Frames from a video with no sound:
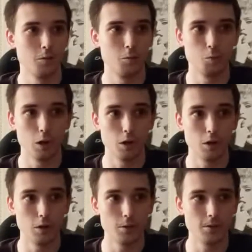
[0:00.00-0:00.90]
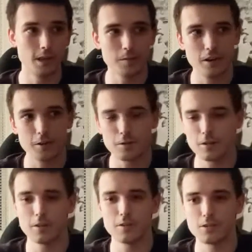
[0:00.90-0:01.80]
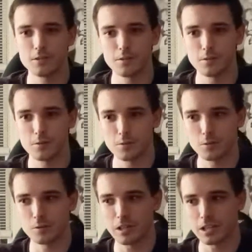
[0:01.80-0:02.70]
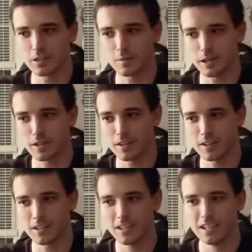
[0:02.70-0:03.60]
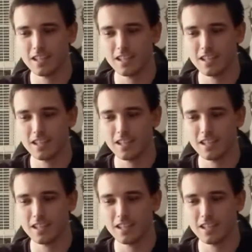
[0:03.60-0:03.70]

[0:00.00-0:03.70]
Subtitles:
whoa, Sam Rockwell, you're so cool, like oh my god.